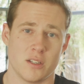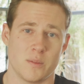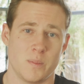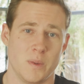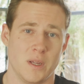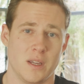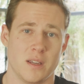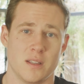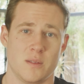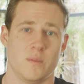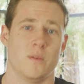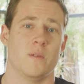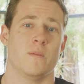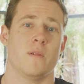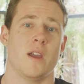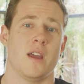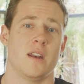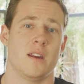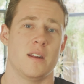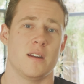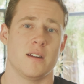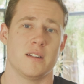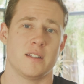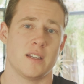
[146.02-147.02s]
just because we
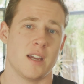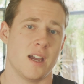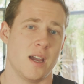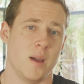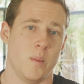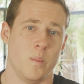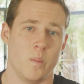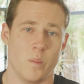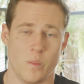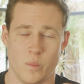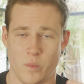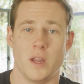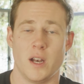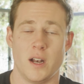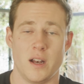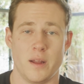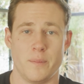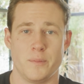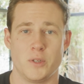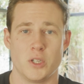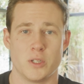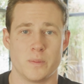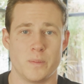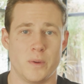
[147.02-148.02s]
ran out of time, we ended
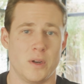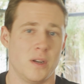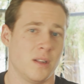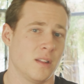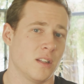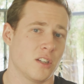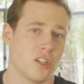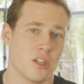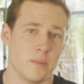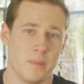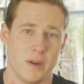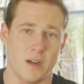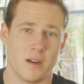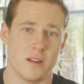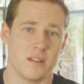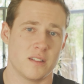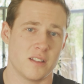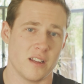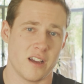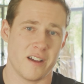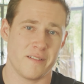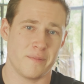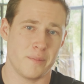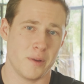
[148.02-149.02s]
up just putting the Chimera
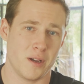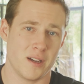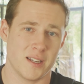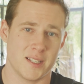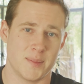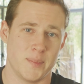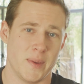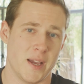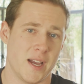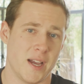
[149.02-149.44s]
softbox